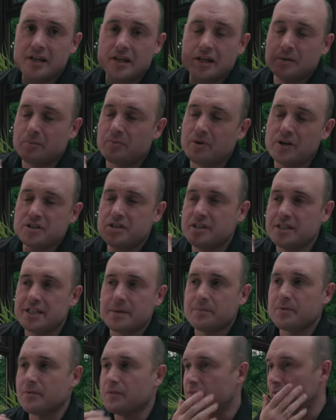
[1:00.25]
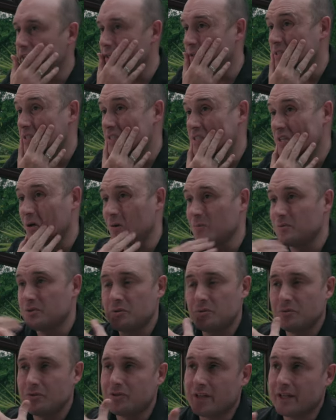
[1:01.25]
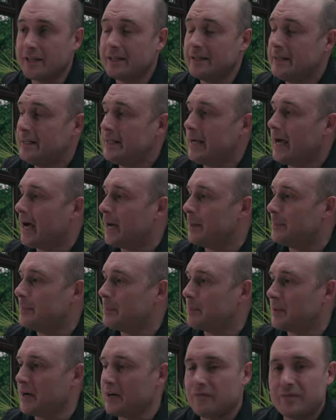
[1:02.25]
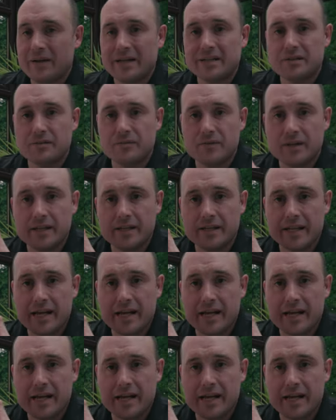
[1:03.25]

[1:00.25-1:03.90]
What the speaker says: compression and depth of field is an optical thing, but effectively